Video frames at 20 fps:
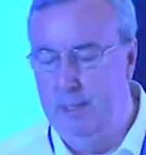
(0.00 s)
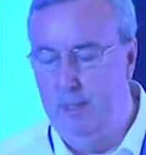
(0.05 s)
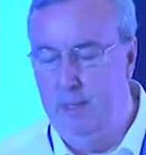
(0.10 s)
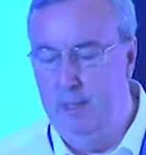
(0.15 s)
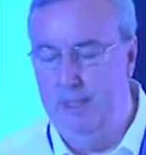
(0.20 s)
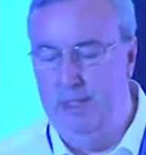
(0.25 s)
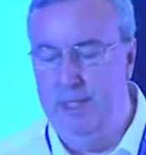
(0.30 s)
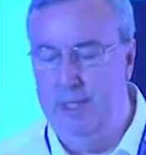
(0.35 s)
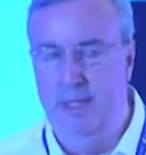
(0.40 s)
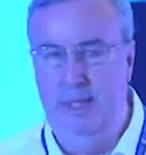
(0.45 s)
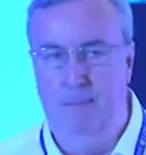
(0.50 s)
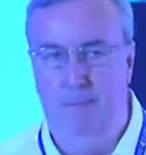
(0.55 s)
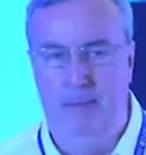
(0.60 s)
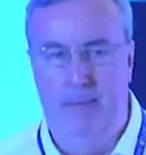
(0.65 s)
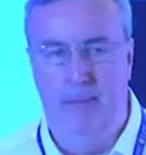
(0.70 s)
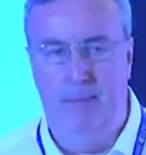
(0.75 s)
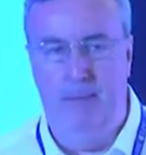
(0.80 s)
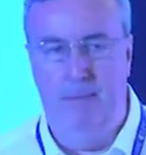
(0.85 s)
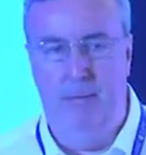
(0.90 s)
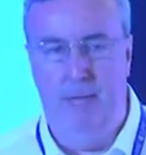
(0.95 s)
on
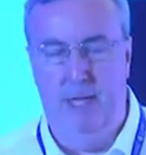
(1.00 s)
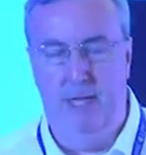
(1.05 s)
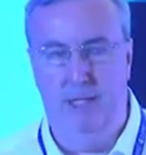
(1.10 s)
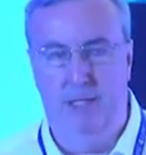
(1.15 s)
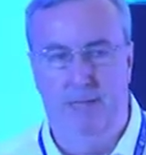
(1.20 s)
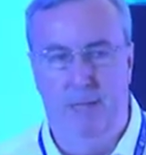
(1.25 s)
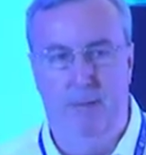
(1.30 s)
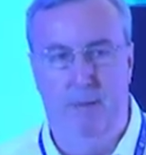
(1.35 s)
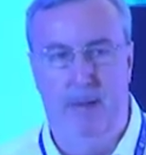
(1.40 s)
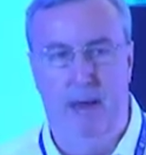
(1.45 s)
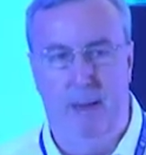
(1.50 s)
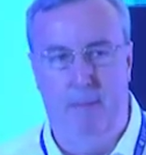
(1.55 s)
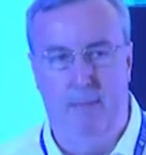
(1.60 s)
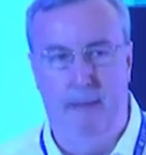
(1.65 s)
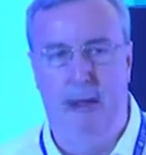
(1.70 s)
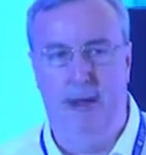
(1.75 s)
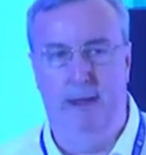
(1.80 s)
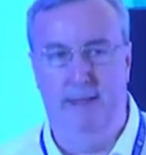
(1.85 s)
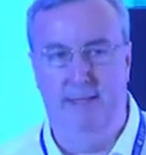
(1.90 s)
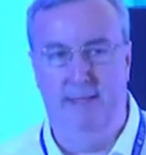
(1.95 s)
GDP at purchasing power
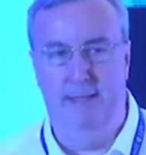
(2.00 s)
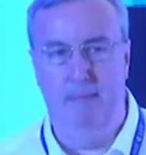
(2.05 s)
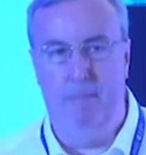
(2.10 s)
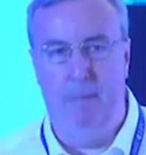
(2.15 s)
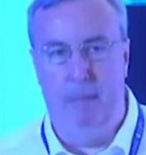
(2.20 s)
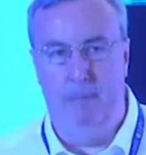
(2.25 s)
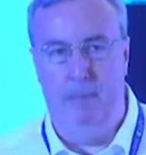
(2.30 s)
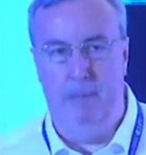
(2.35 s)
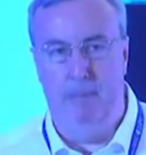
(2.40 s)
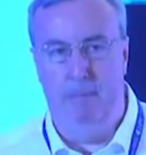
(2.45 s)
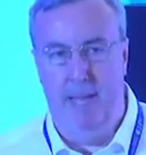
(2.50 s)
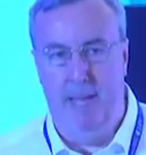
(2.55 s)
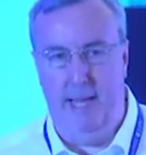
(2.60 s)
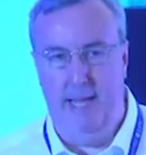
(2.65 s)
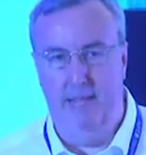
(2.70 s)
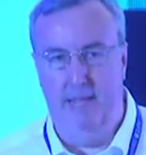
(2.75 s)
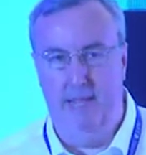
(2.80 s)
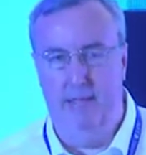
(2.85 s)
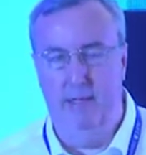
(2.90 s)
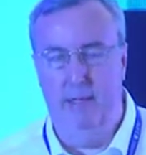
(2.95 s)
parity,
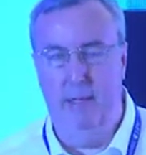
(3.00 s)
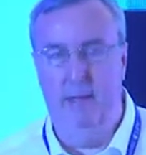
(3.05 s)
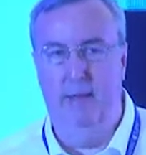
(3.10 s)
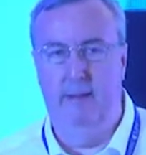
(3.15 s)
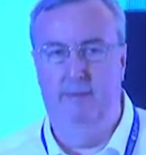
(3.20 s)
PPPs.